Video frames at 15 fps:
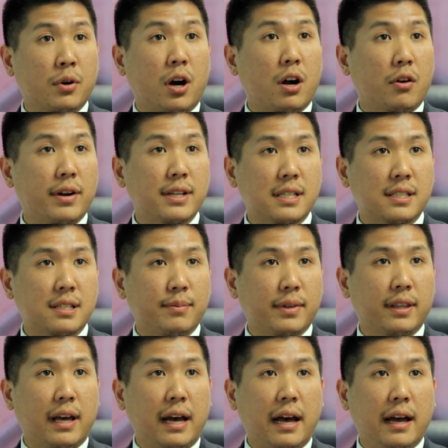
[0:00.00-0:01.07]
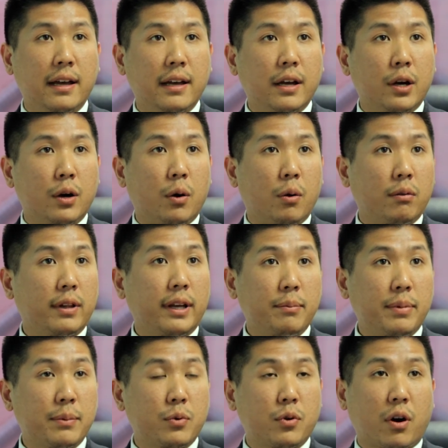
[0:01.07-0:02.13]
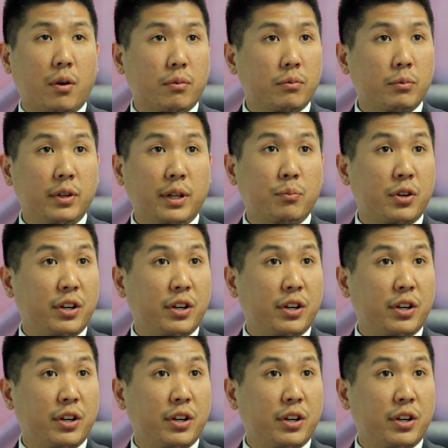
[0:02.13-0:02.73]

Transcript: Congress as something that only people who are really